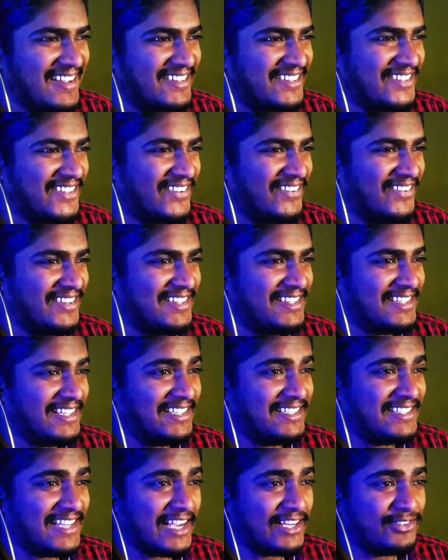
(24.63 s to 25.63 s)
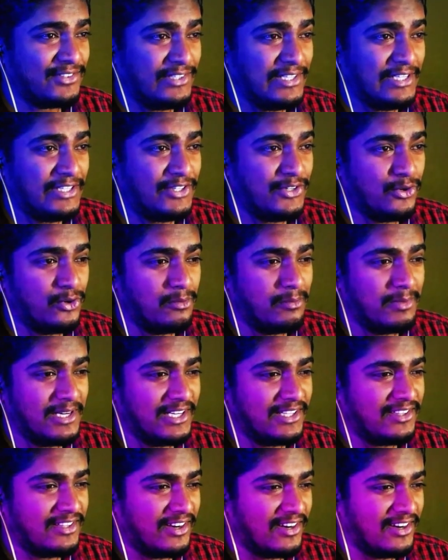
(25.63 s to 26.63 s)
so it's it's actually 2
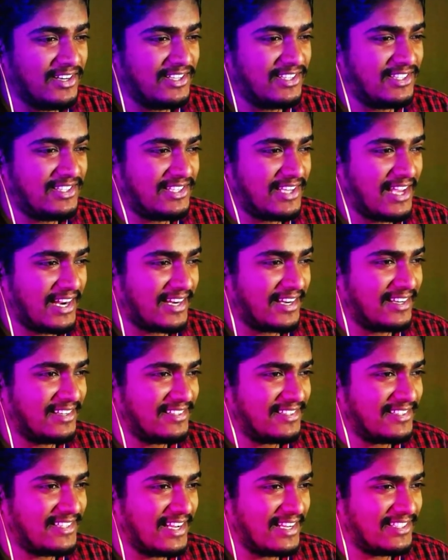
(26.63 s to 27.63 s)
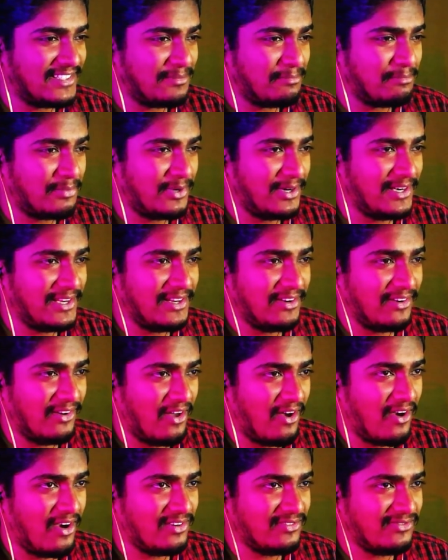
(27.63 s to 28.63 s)
minute 30 seconds. That's pretty
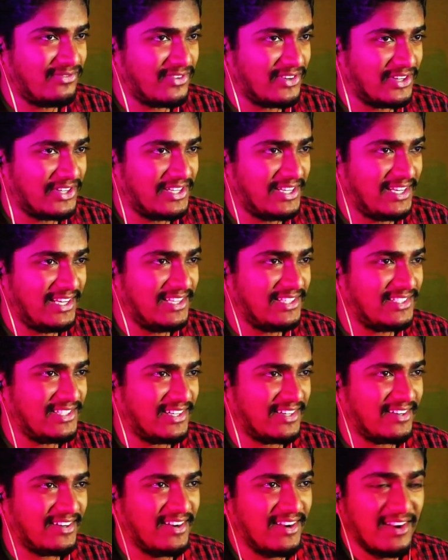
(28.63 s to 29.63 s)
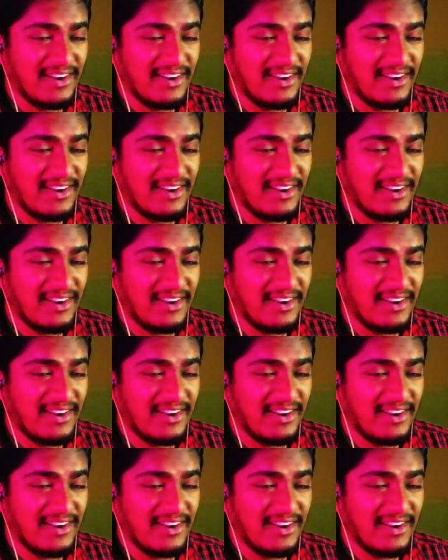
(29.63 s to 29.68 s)
long for a teaser.